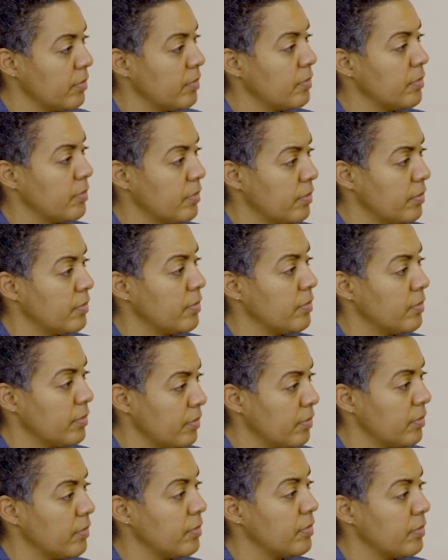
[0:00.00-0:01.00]

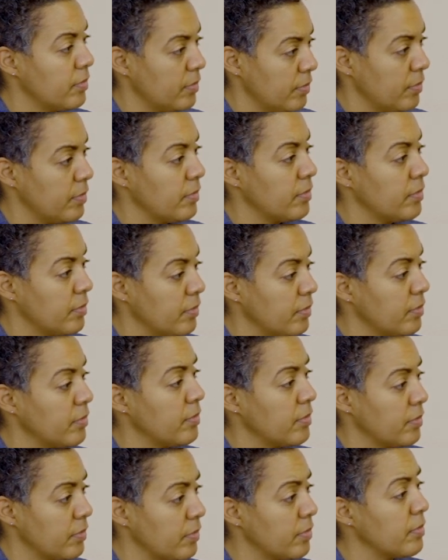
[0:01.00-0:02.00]

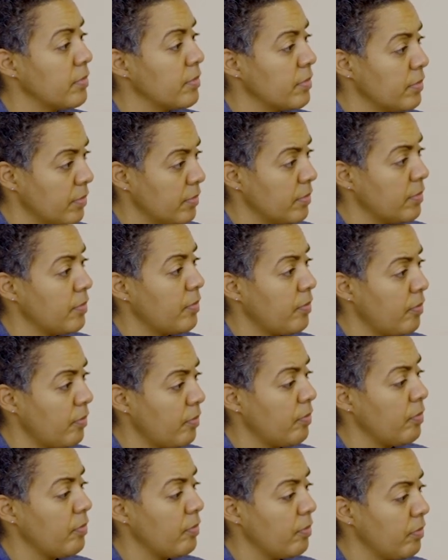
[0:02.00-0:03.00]

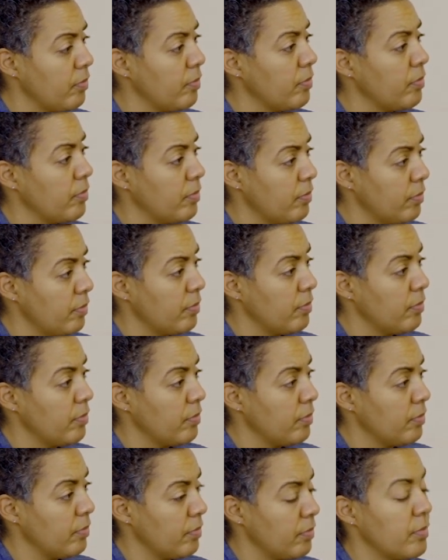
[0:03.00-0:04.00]

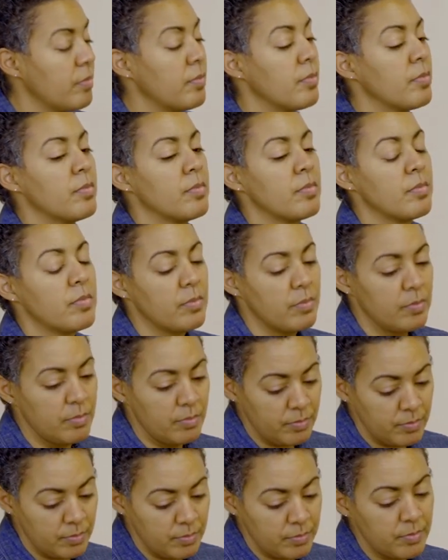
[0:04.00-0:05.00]

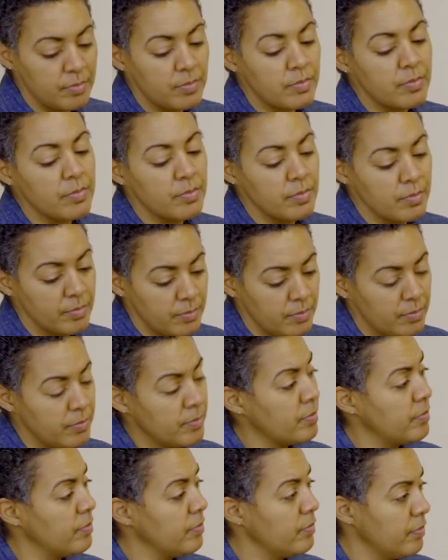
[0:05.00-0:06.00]

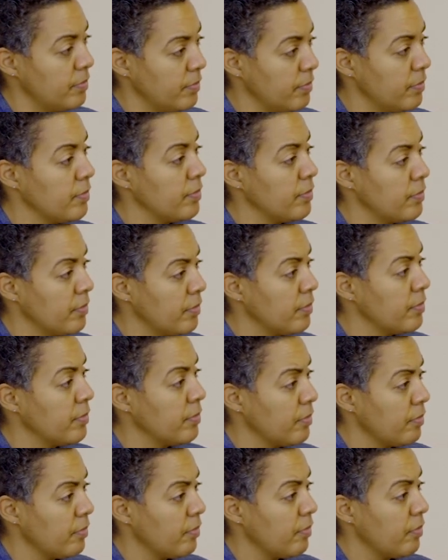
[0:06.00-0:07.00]

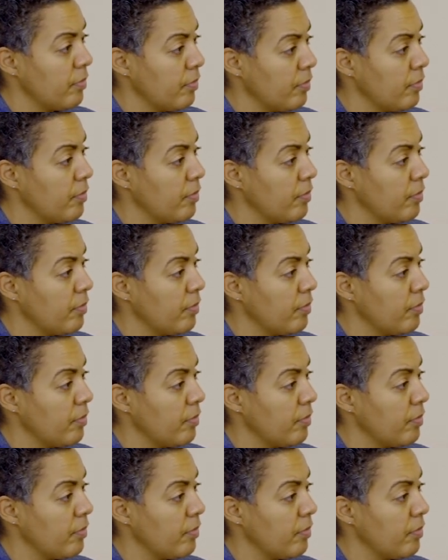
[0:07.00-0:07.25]
(silent)